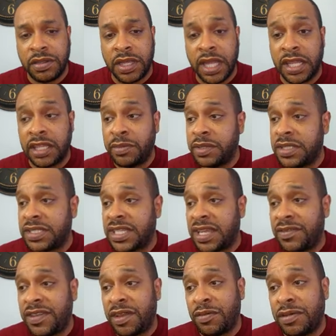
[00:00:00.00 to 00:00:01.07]
you got a little bit of
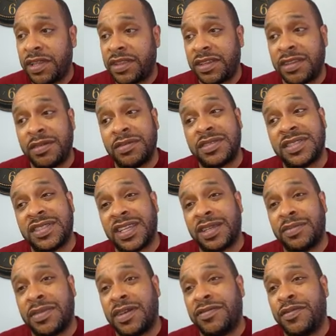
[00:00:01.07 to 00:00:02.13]
time. If you have one Ethereum, which is
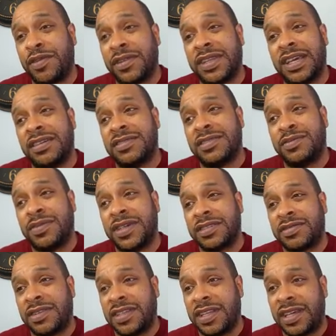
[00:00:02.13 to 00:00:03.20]
like about
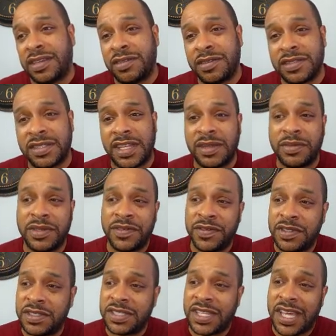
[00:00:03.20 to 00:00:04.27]
$4,000 right now, I know it's a lot, but if
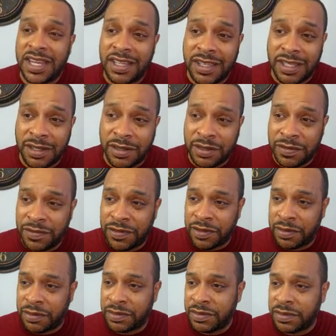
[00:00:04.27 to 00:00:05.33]
you just had Ethereum
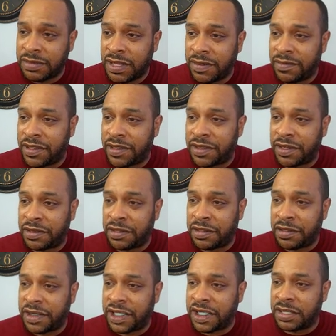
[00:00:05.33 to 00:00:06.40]
from having
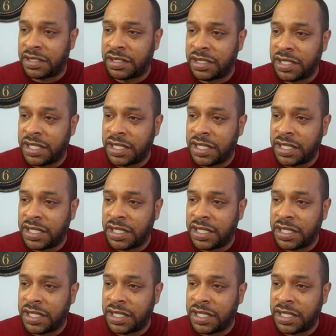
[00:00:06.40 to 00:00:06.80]
Ethereum, then,